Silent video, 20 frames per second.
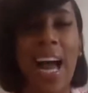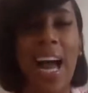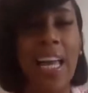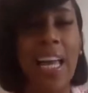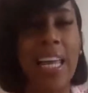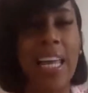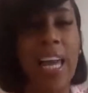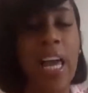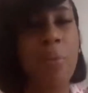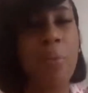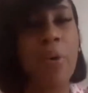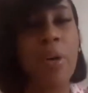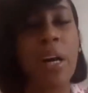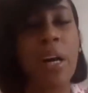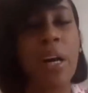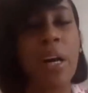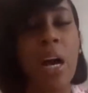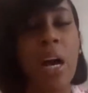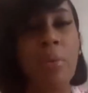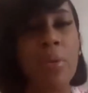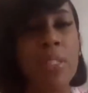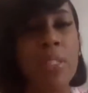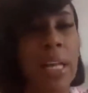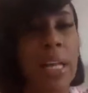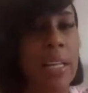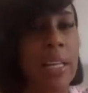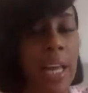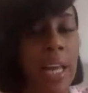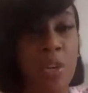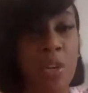I came when I was
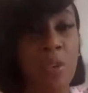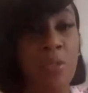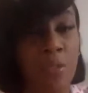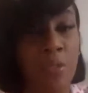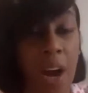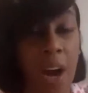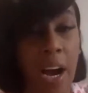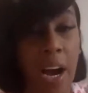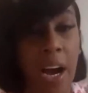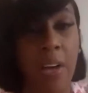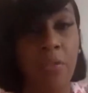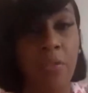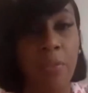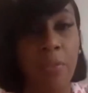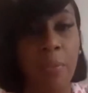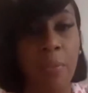at the age of 5.